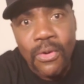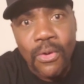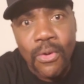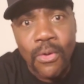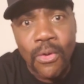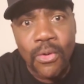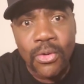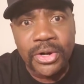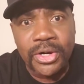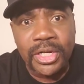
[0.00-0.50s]

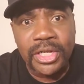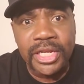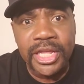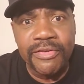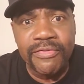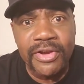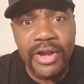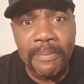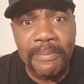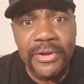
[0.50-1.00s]
Or to
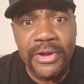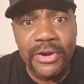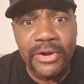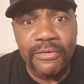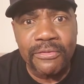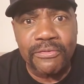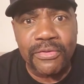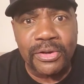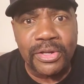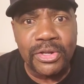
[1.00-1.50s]
live it up
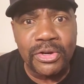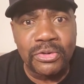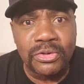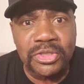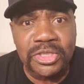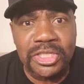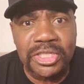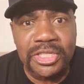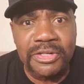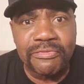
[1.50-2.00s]
here for a little
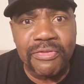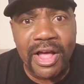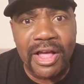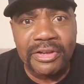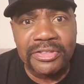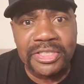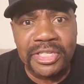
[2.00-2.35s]
65,